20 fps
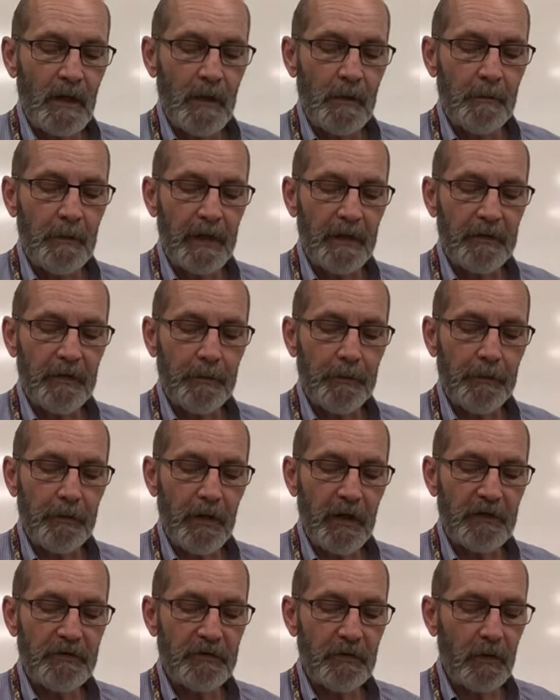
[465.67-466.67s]
but the
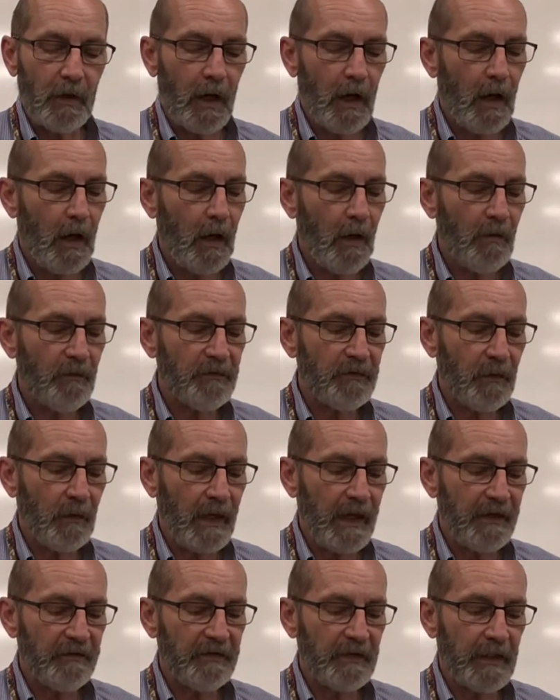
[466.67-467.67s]
pressure also
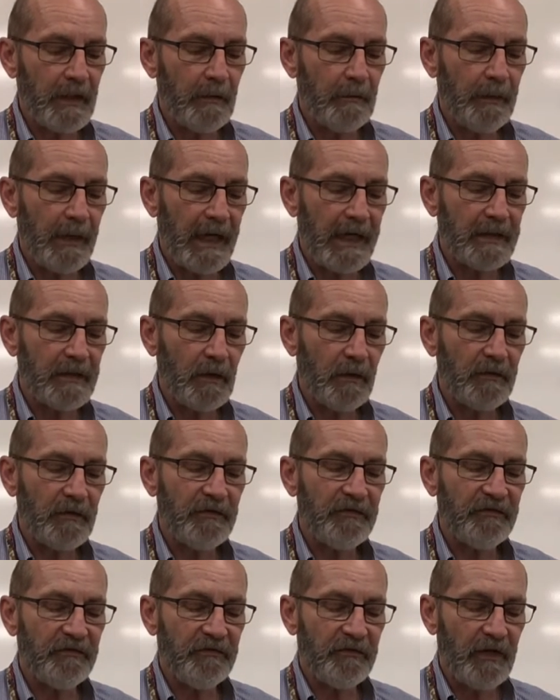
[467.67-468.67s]
has an impact on the
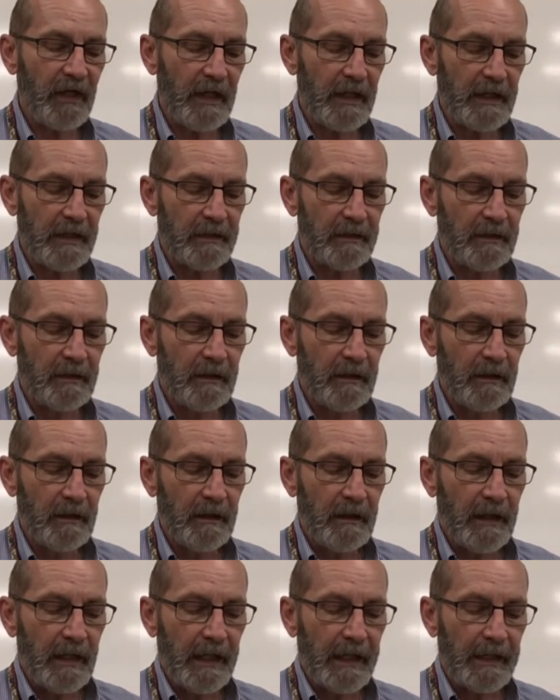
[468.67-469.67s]
state.
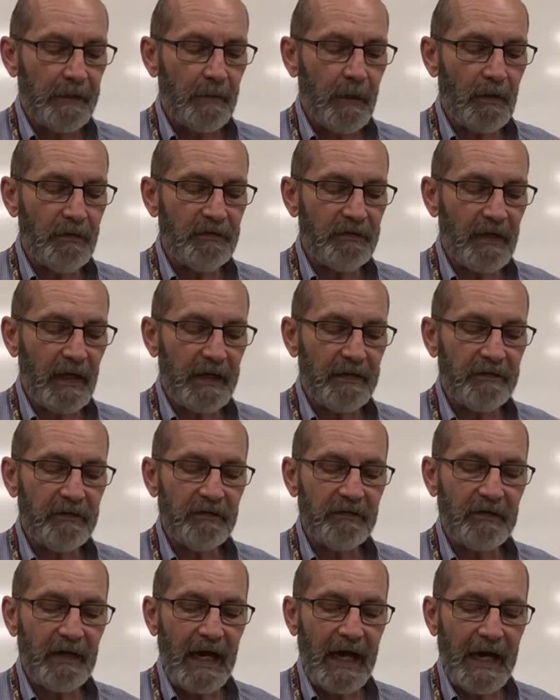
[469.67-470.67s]
In most
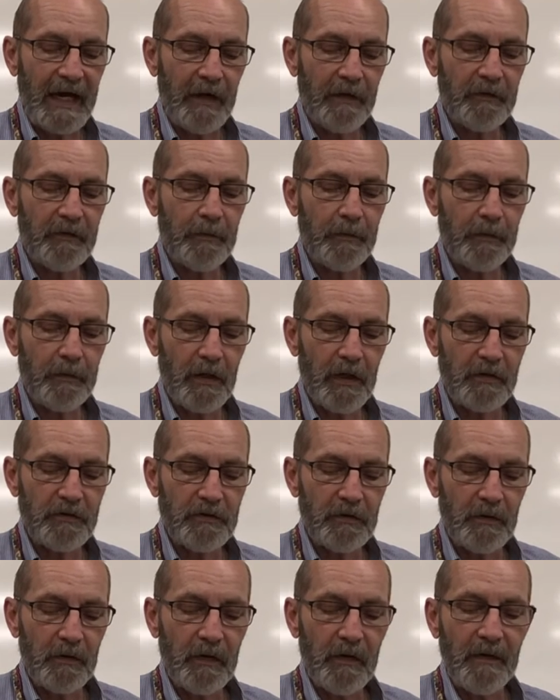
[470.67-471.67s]
cases, the higher the
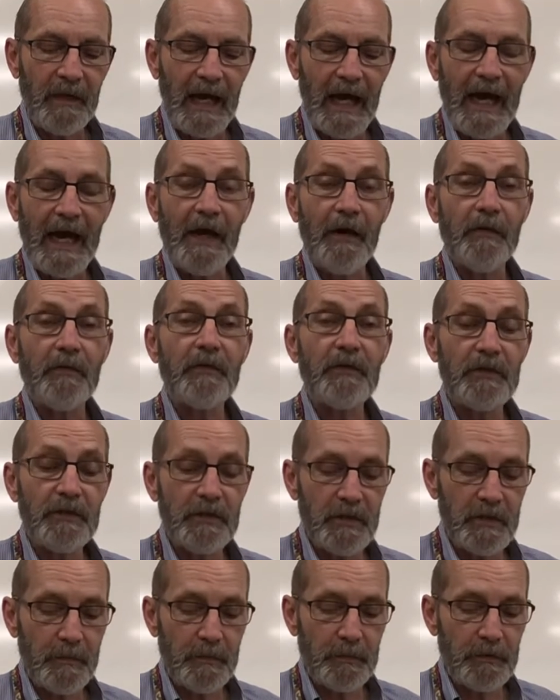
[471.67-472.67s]
pressure, the higher the
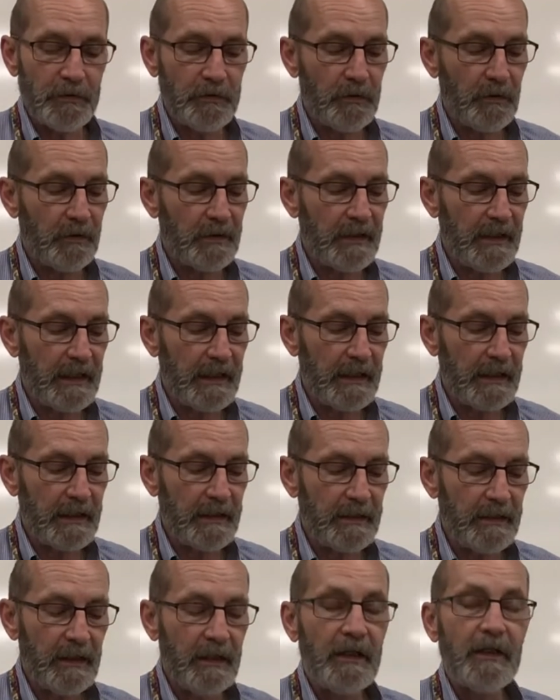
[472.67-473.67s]
temperature
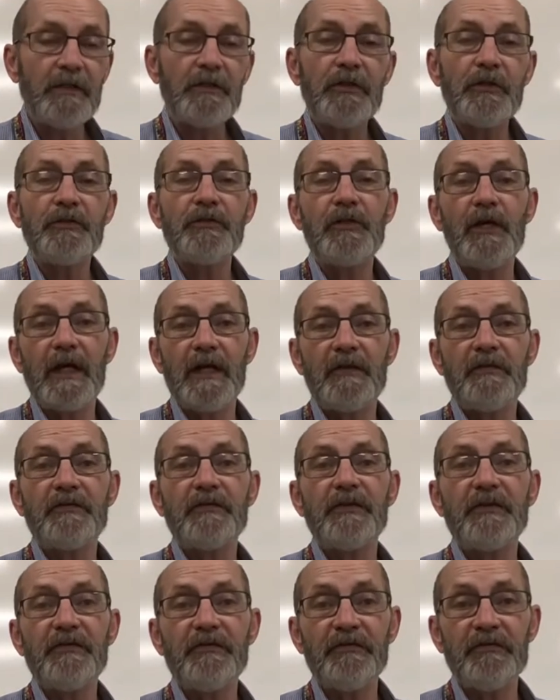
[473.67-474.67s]
needed to change
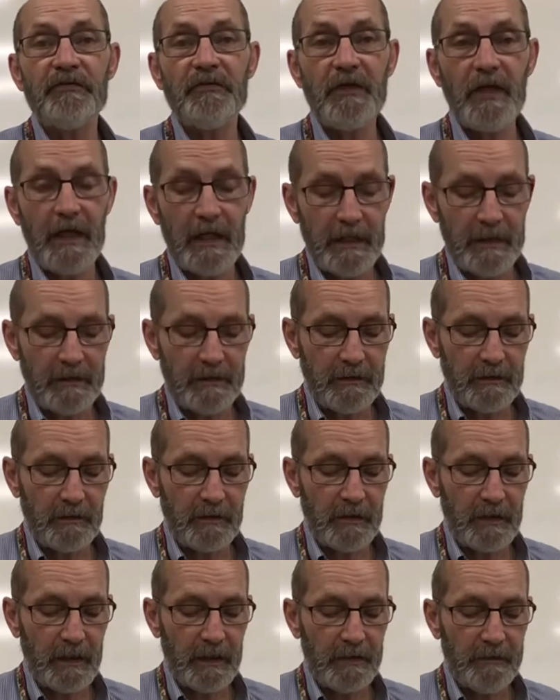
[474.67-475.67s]
the state,
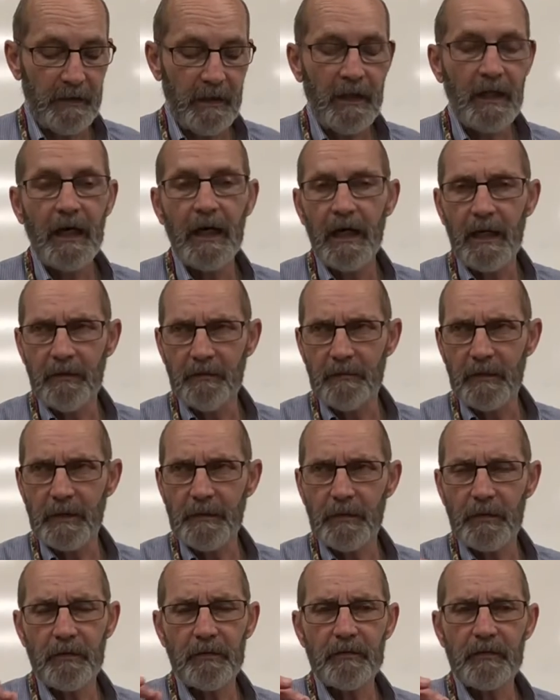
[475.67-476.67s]
okay?
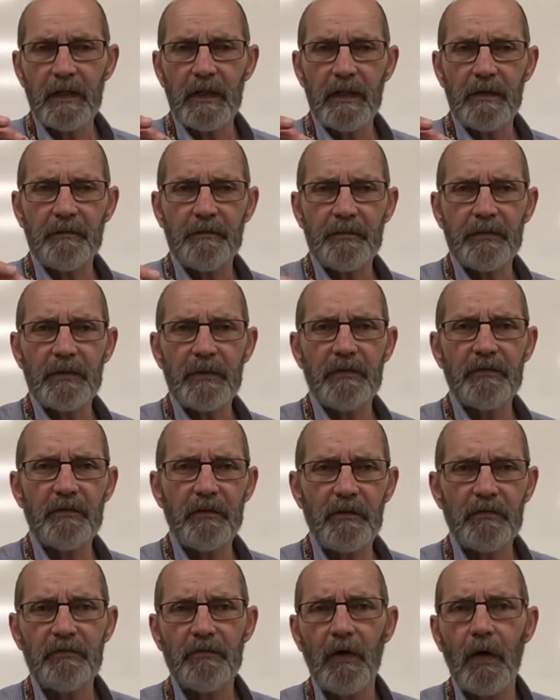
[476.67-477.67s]
Remember, put a
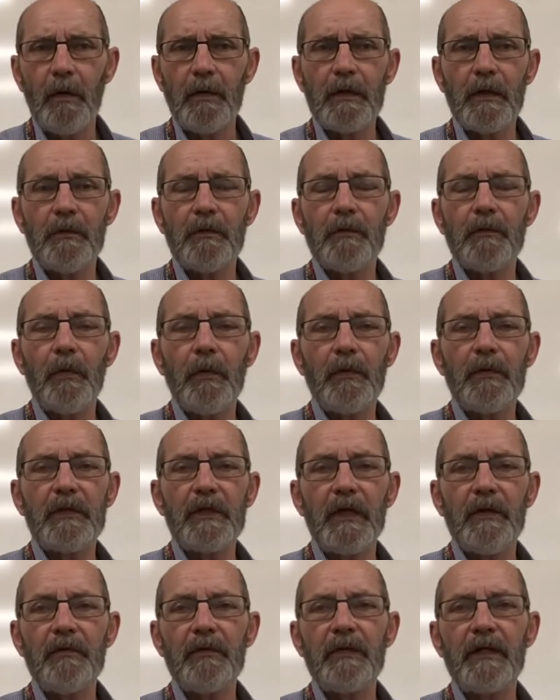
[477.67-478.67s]
little drawing on the board the
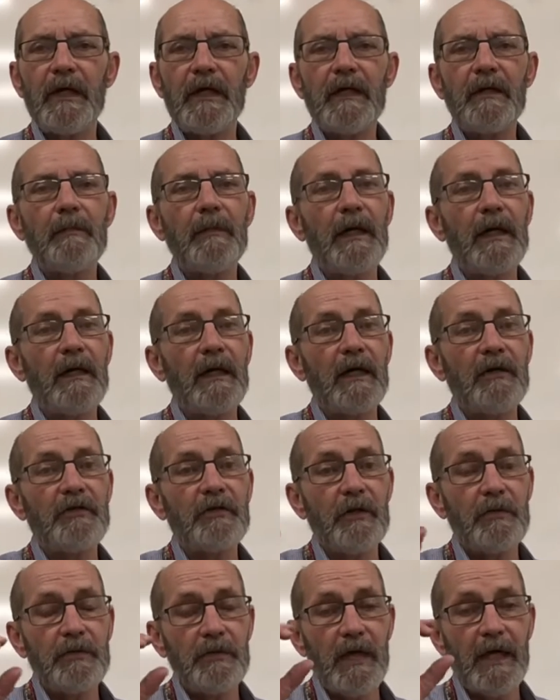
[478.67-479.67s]
other day about, I
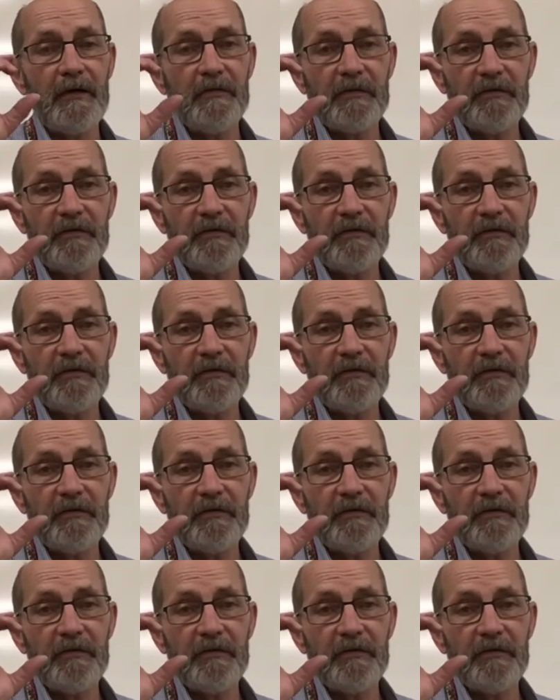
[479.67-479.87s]
showed you how the